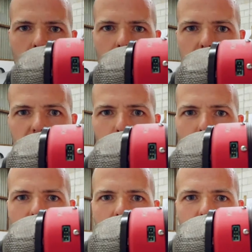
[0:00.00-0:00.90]
This is the
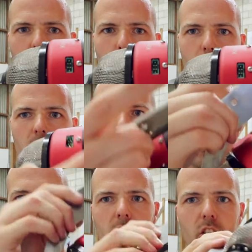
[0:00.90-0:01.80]
way the engine goes.
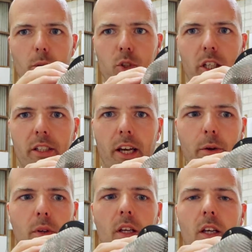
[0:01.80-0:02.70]
This is upside
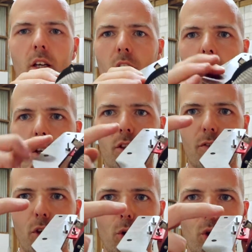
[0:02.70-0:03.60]
down. The
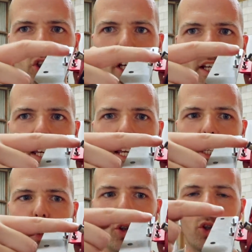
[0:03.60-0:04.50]
fuel goes in
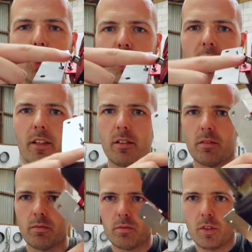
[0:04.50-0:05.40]
here, so it goes in
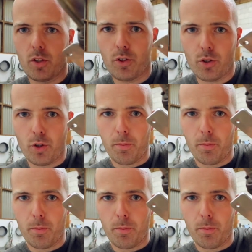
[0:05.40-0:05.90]
through the